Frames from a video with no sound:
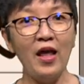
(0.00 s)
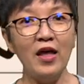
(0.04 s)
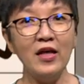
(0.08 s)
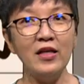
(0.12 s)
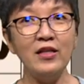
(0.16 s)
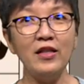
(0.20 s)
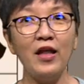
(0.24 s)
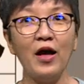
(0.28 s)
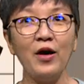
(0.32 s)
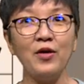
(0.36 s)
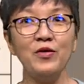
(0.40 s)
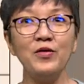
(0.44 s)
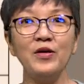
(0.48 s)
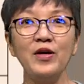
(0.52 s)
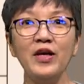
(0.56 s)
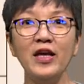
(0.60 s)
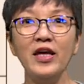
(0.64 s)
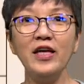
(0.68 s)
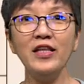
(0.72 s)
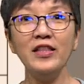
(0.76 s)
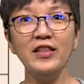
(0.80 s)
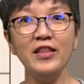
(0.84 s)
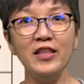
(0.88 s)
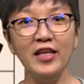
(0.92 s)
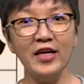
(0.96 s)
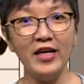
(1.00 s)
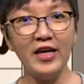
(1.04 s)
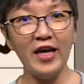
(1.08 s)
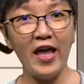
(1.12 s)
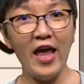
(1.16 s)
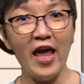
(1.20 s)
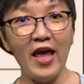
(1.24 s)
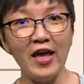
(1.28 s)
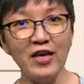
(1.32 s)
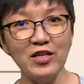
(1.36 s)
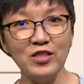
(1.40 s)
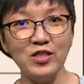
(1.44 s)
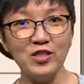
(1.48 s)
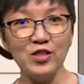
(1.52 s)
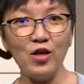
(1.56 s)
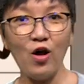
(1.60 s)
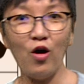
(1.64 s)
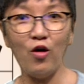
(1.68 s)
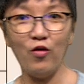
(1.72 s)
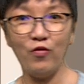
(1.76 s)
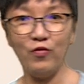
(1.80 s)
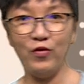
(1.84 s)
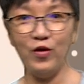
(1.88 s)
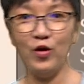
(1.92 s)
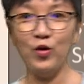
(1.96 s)
Now, in the case
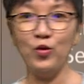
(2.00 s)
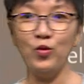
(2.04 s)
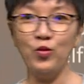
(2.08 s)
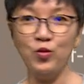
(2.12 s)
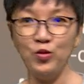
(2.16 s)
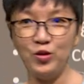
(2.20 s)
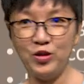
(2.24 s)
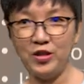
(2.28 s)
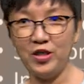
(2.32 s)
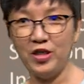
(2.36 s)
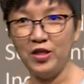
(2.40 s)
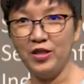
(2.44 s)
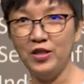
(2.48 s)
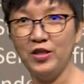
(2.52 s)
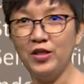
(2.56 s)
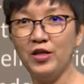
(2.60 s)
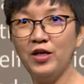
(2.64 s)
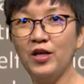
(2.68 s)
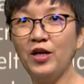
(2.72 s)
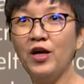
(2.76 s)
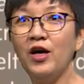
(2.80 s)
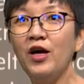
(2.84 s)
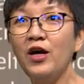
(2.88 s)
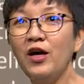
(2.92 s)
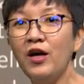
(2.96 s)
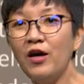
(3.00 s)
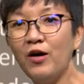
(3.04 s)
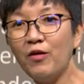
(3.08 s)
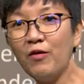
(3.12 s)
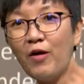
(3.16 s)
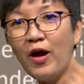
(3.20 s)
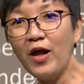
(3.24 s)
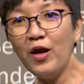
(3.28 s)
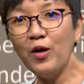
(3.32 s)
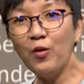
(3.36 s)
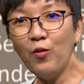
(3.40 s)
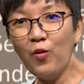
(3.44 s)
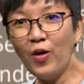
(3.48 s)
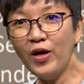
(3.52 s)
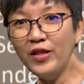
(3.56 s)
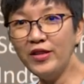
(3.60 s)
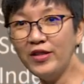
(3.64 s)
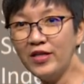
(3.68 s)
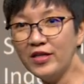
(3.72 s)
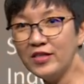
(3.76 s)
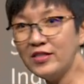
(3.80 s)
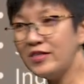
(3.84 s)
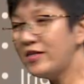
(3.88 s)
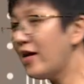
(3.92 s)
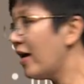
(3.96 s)
of the Wu Chen, right, what
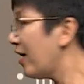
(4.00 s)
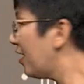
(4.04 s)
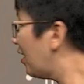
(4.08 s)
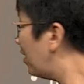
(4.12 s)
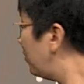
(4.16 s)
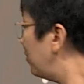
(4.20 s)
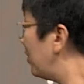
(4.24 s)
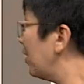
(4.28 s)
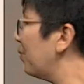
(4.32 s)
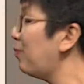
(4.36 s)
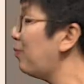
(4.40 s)
does that, I mean,